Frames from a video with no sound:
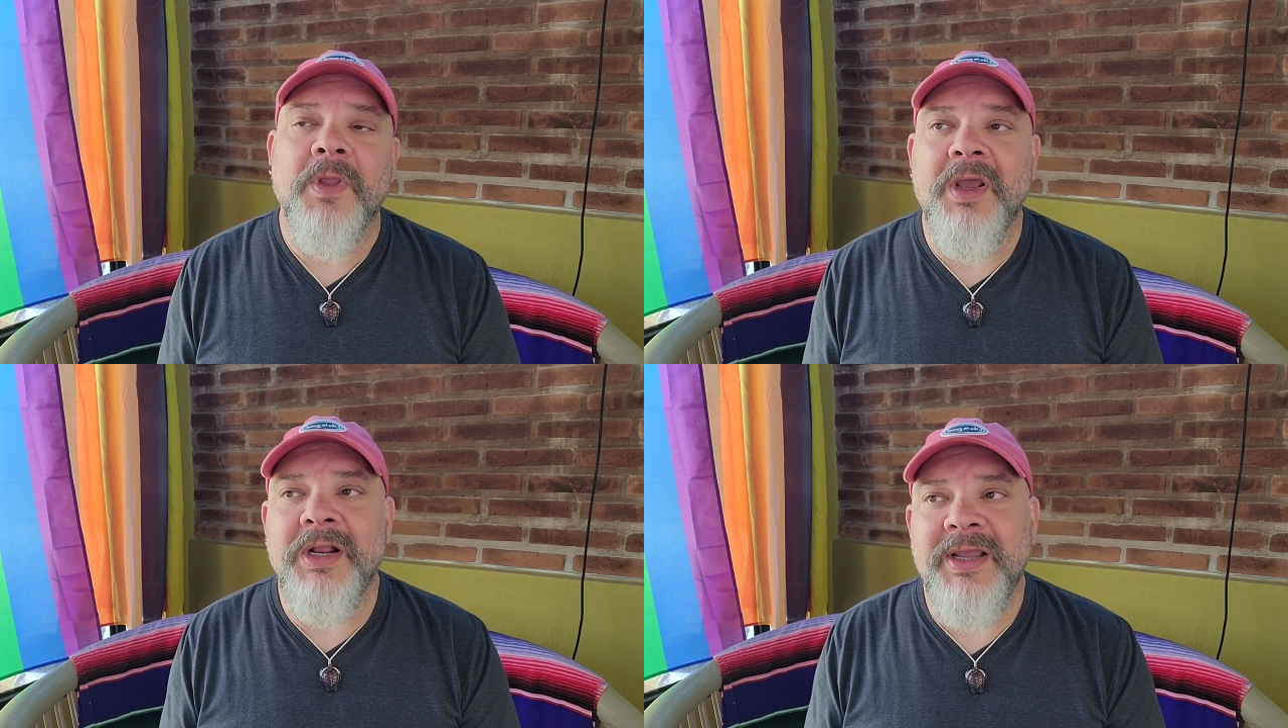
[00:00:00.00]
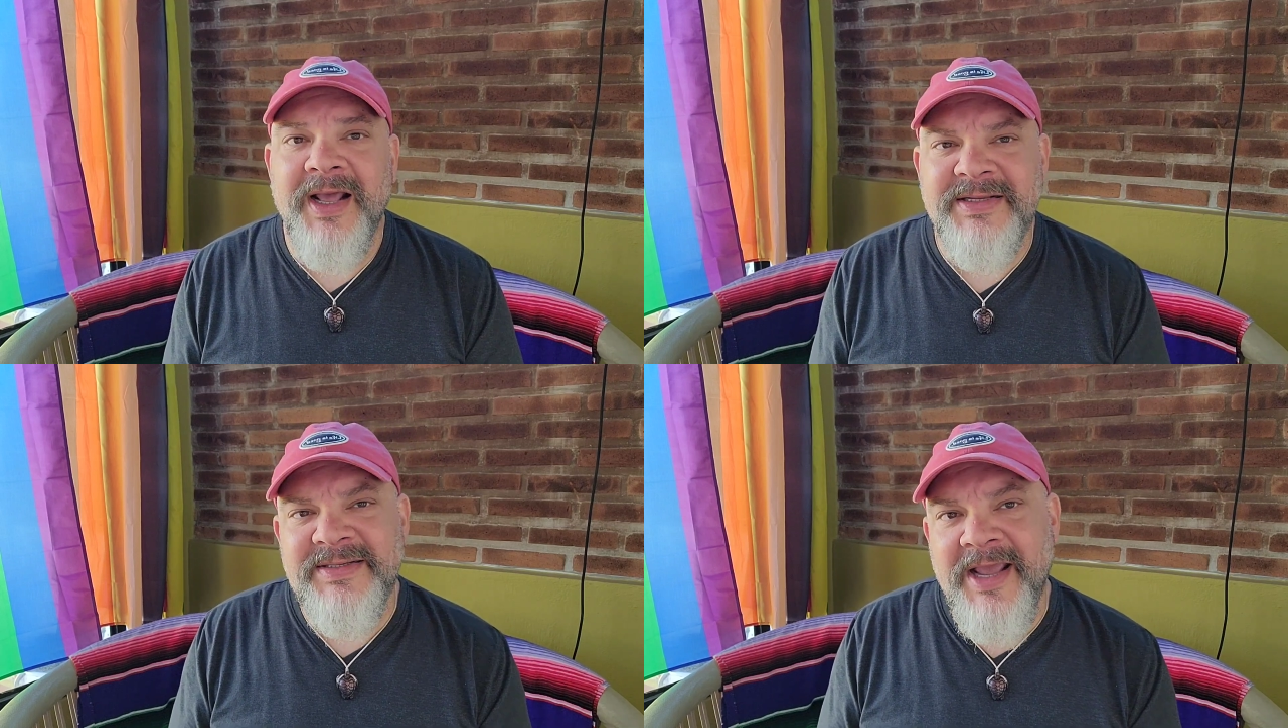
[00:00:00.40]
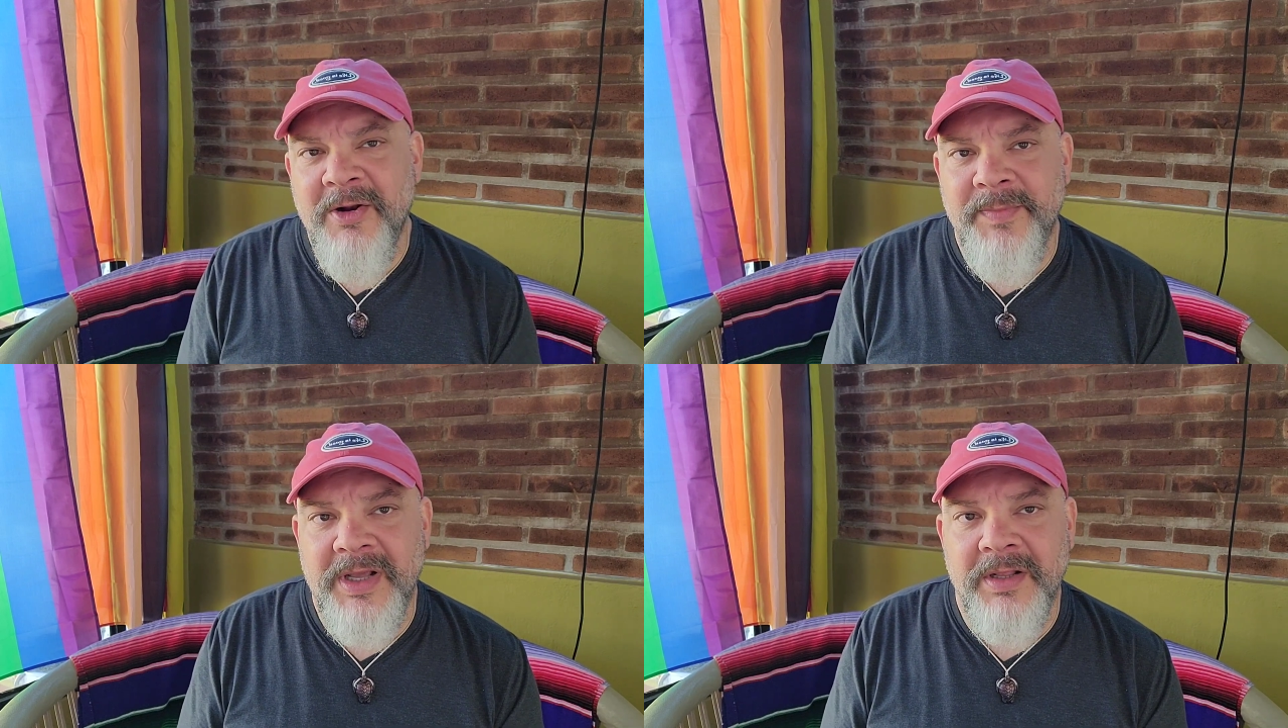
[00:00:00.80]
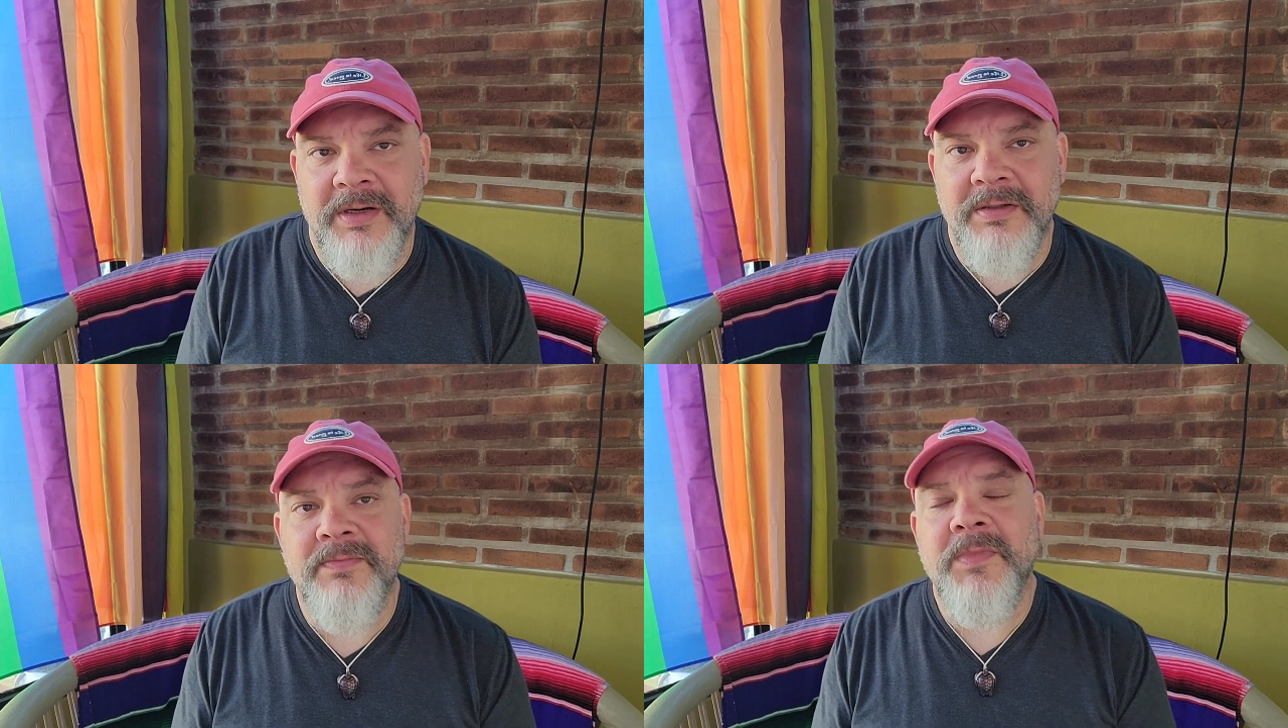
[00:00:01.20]
And it kind of scared me a
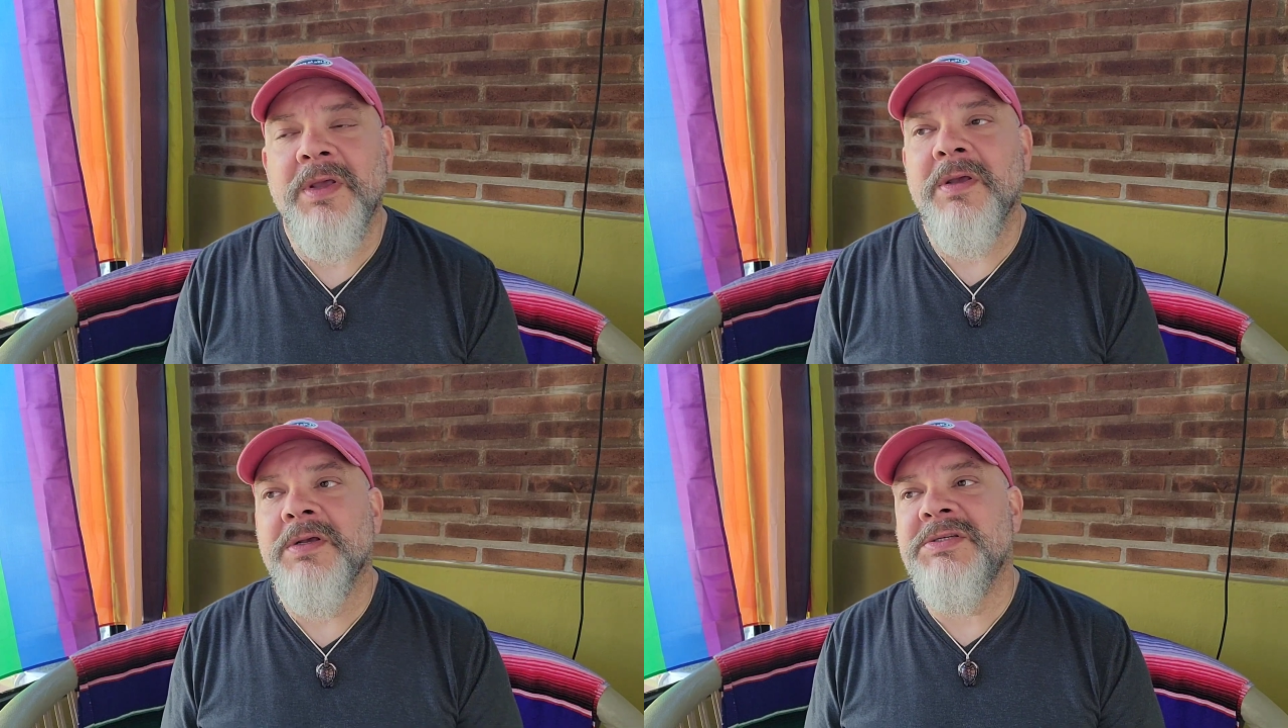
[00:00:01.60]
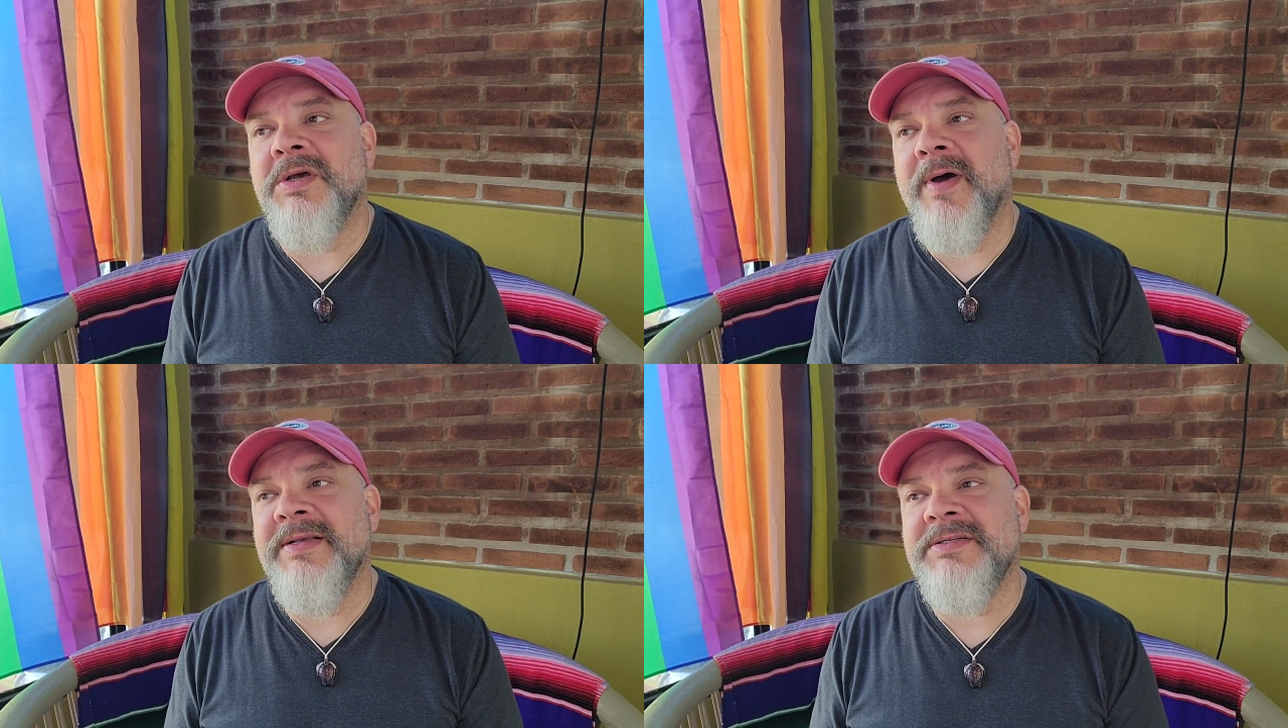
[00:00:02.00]
little. So I